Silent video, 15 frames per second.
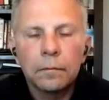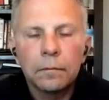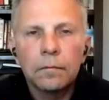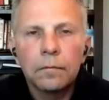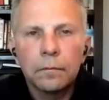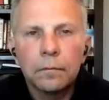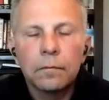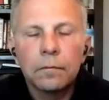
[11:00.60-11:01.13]

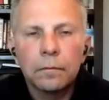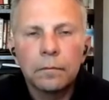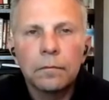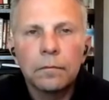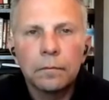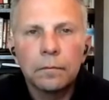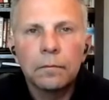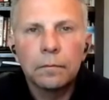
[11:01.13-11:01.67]

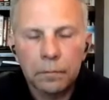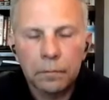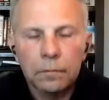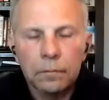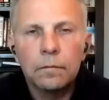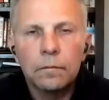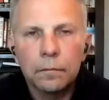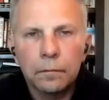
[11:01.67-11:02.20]

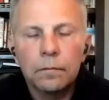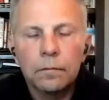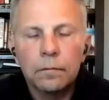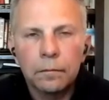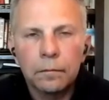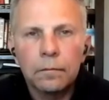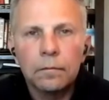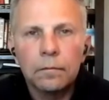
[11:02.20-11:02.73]

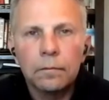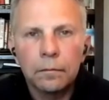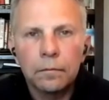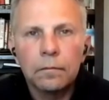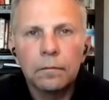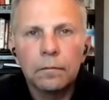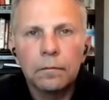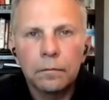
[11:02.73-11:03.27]

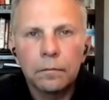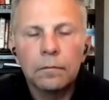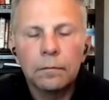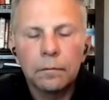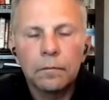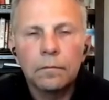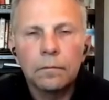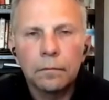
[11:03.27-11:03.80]

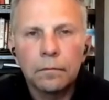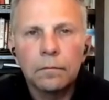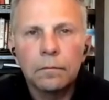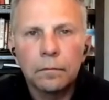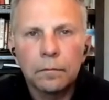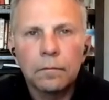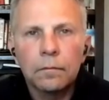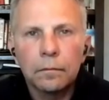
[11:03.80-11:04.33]

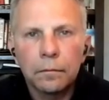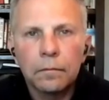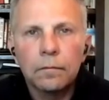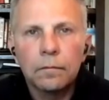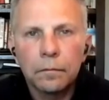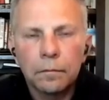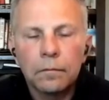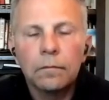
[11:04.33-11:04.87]

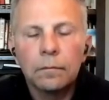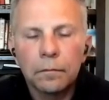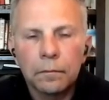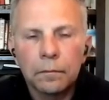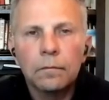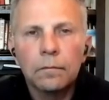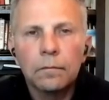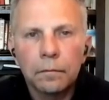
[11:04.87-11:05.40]

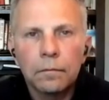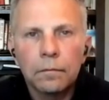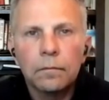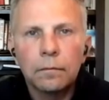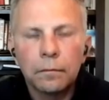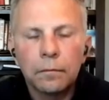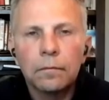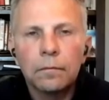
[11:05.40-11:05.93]

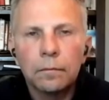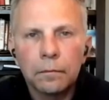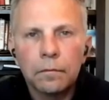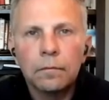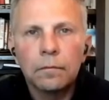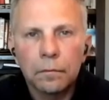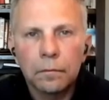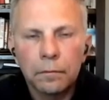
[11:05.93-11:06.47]

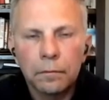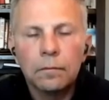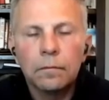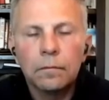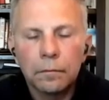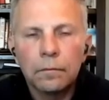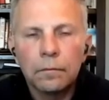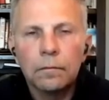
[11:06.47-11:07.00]

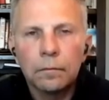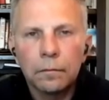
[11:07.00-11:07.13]
(not speaking)